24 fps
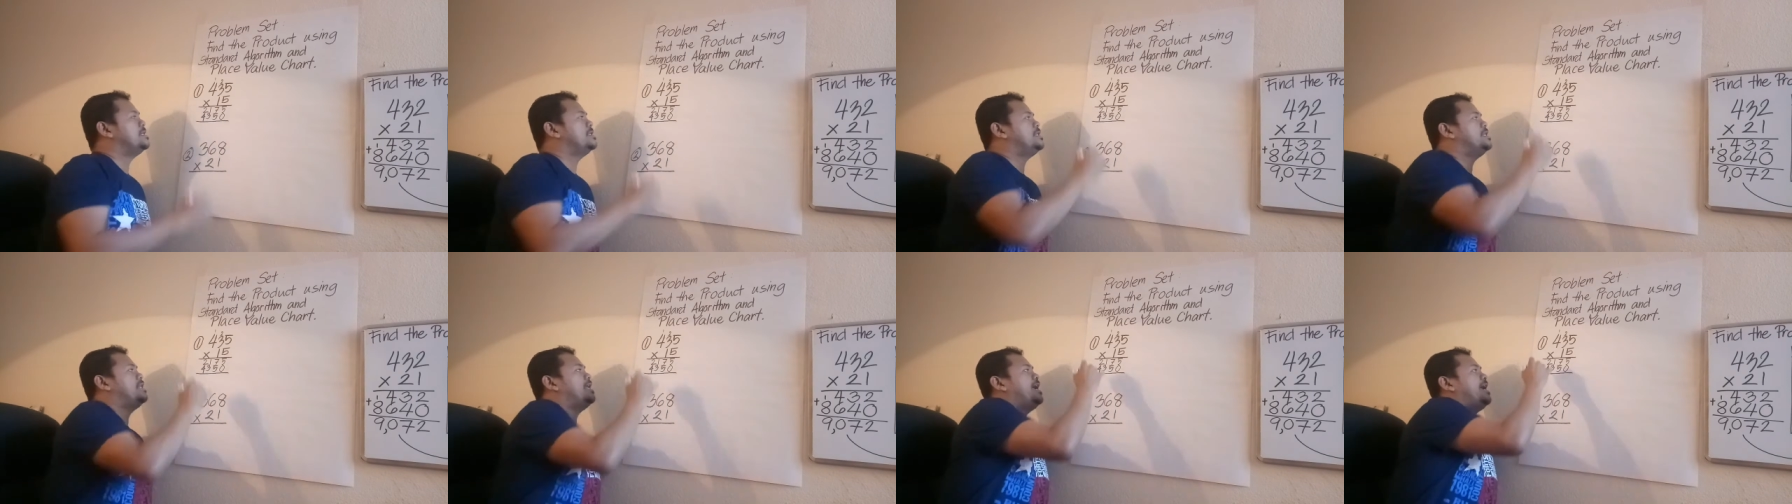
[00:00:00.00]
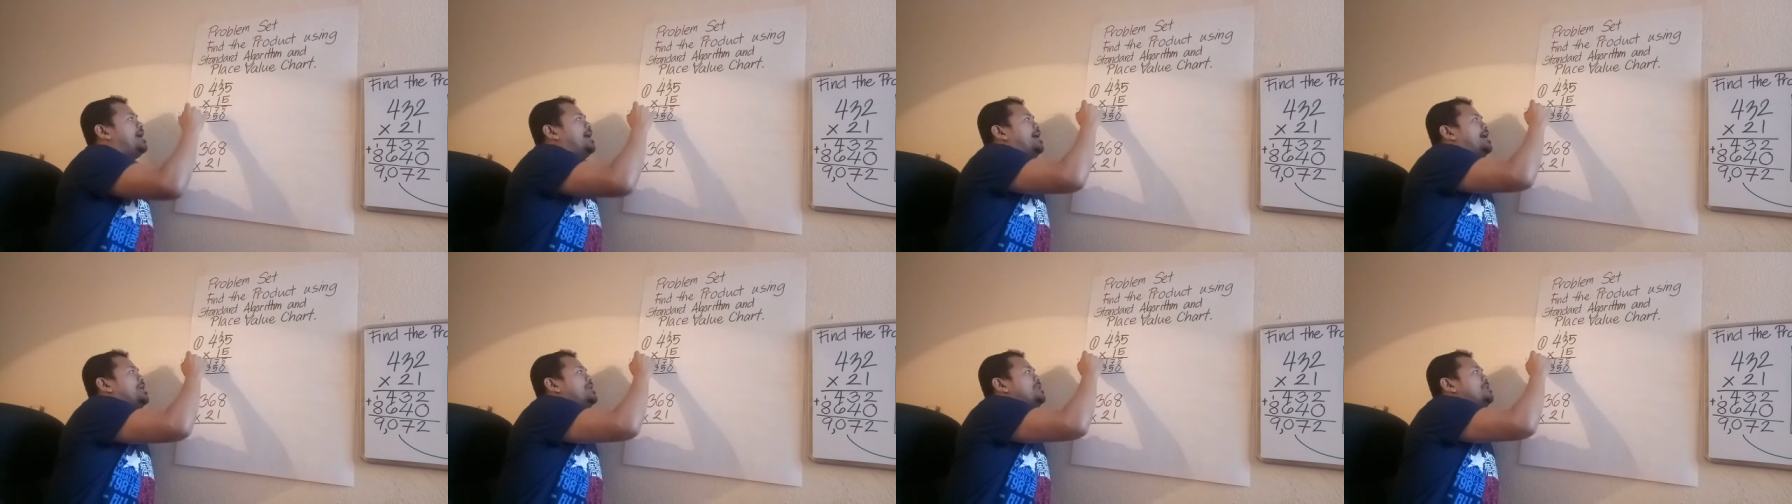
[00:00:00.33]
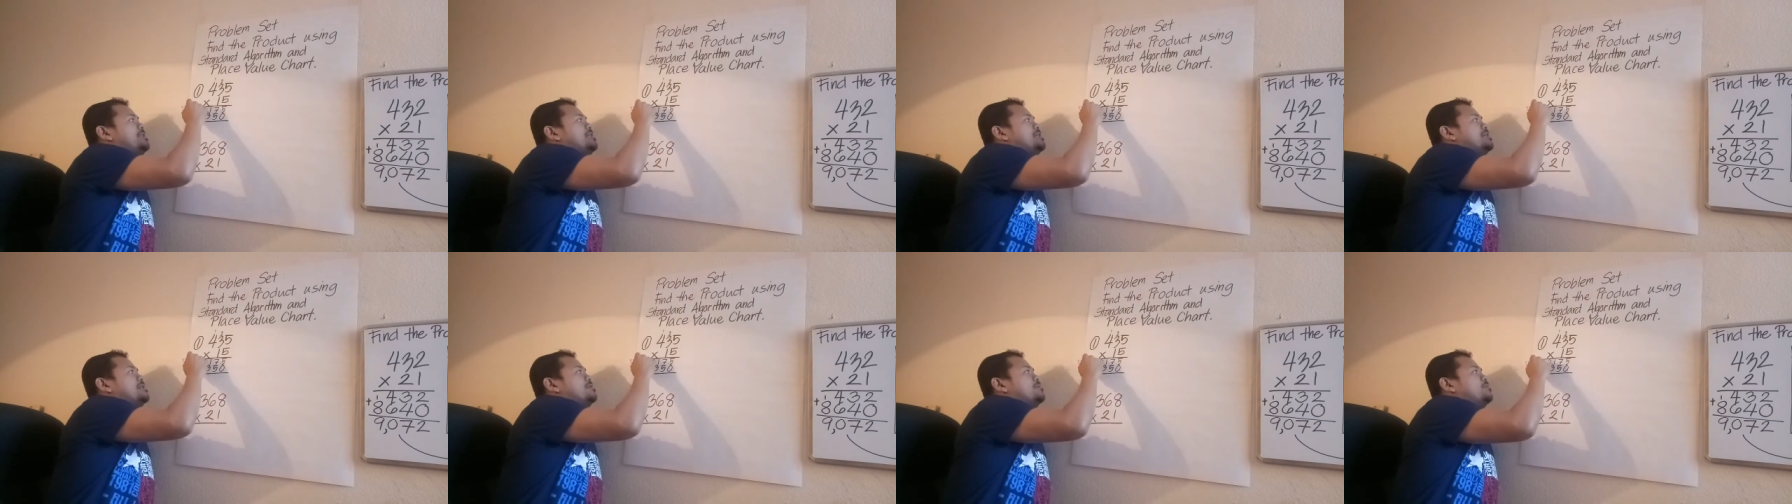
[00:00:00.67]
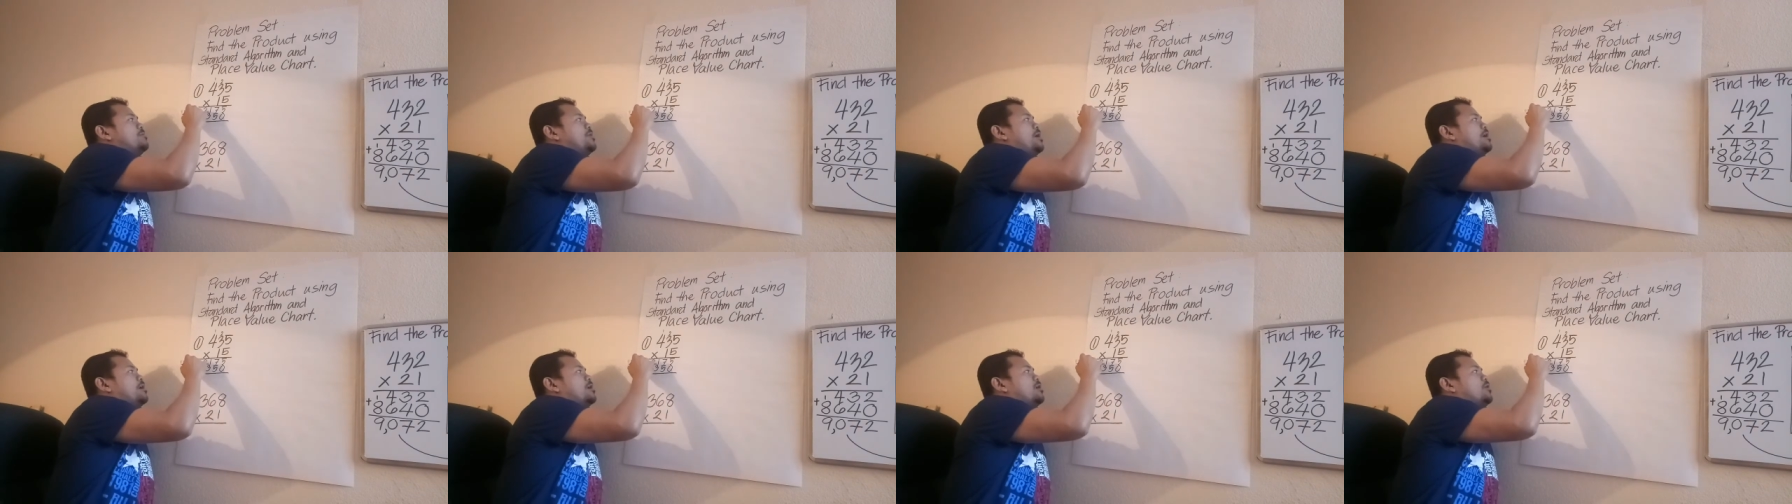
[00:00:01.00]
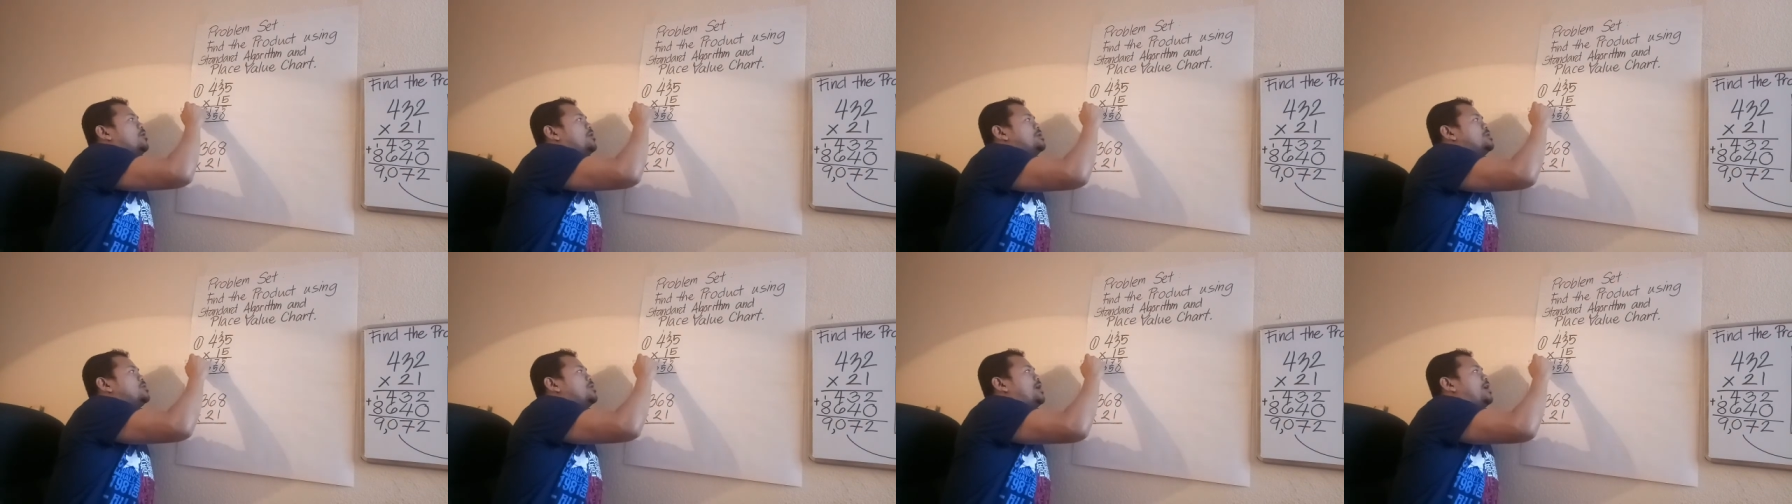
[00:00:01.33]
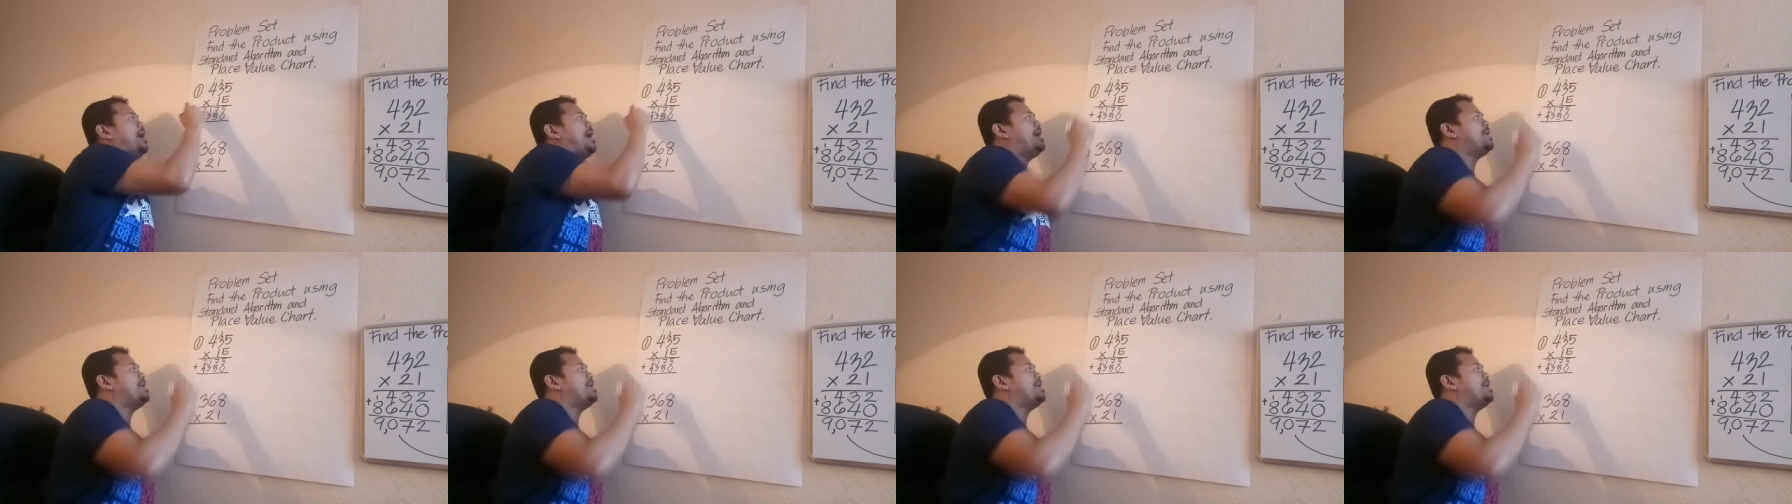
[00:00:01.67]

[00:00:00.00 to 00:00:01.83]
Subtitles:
Then we're going to